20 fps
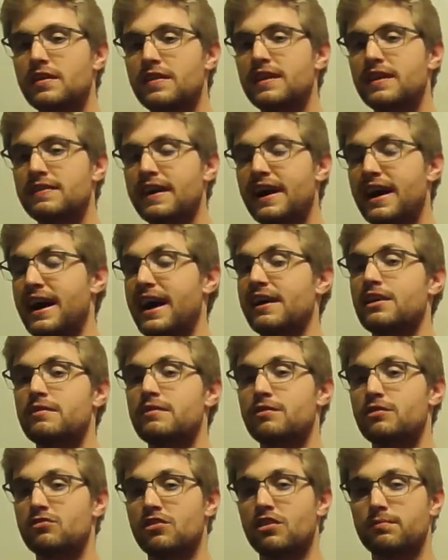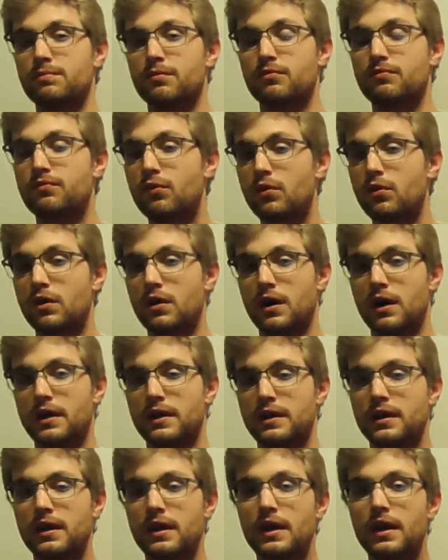think that highly of yourself before on.